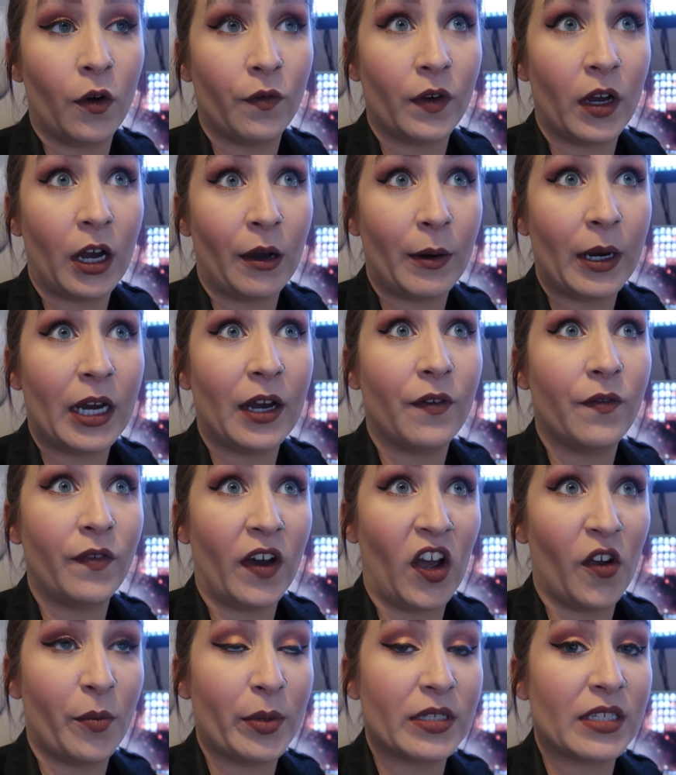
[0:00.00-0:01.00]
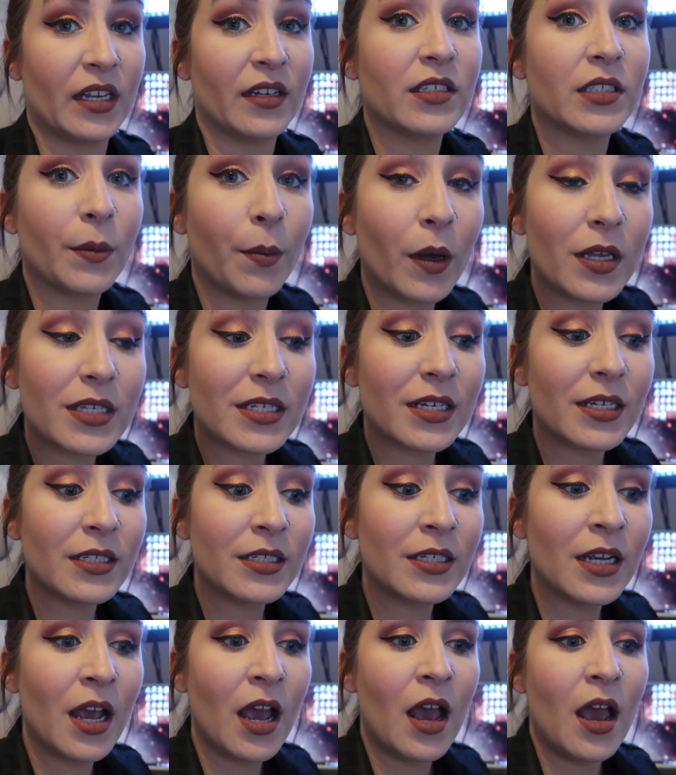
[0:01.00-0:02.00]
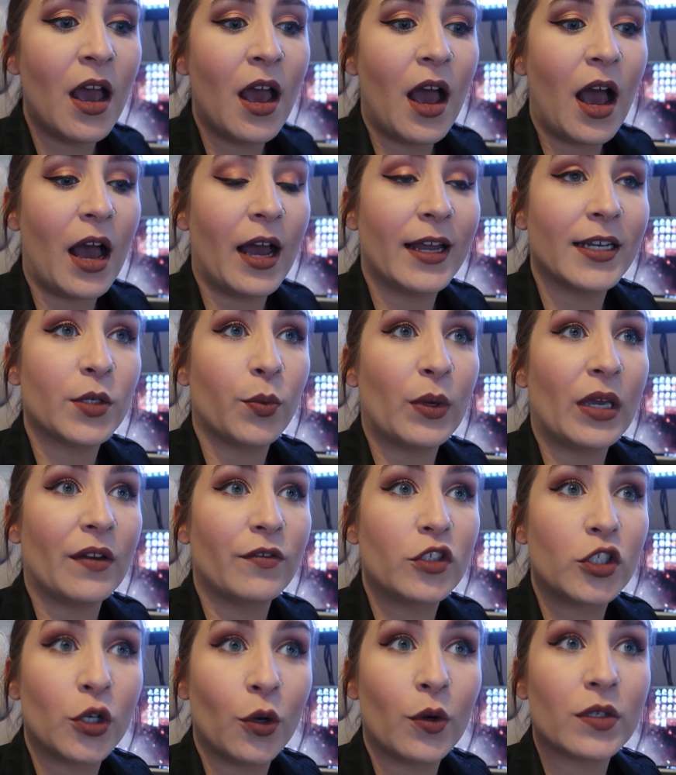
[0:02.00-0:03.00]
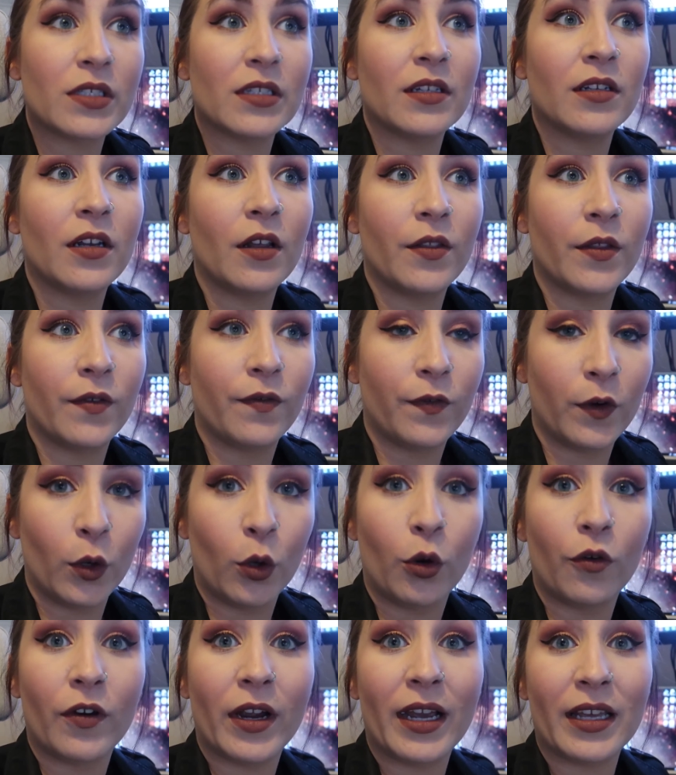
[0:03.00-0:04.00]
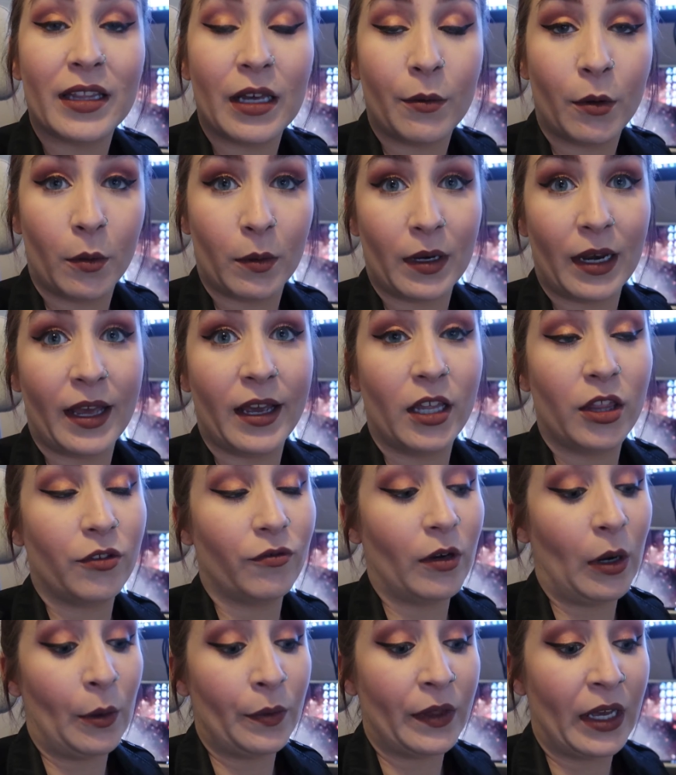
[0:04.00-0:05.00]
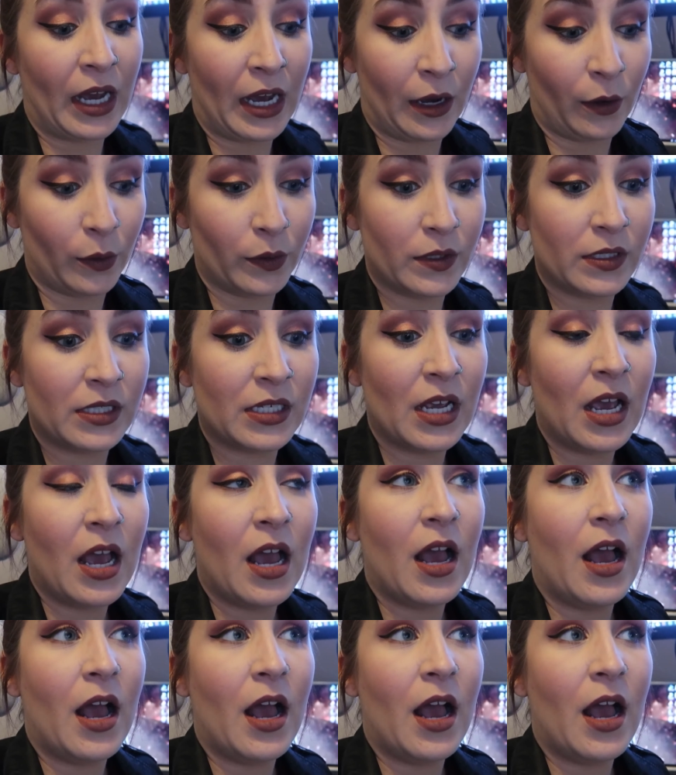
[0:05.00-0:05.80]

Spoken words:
of our 5% deposit, and we have chosen the flooring that we would like throughout the house.